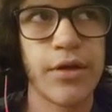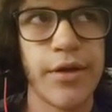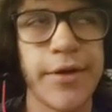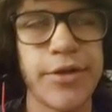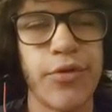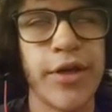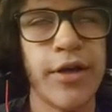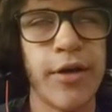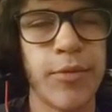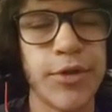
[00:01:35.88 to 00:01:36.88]
and the right
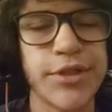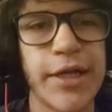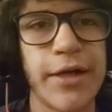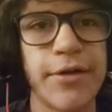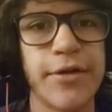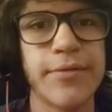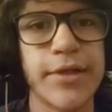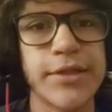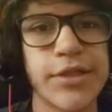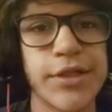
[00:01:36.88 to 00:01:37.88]
personality.
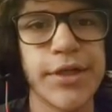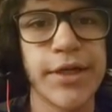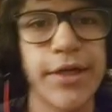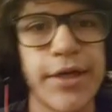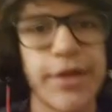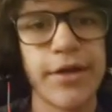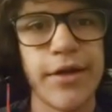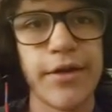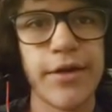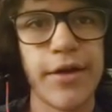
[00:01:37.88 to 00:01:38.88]
That's it.
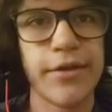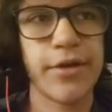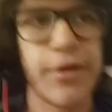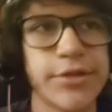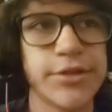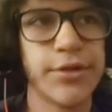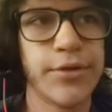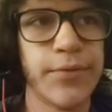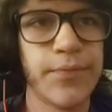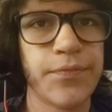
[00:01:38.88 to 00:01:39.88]
And then
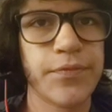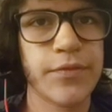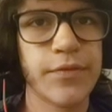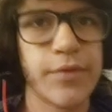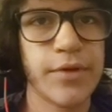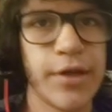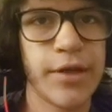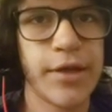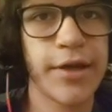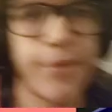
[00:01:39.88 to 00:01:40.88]
also a cat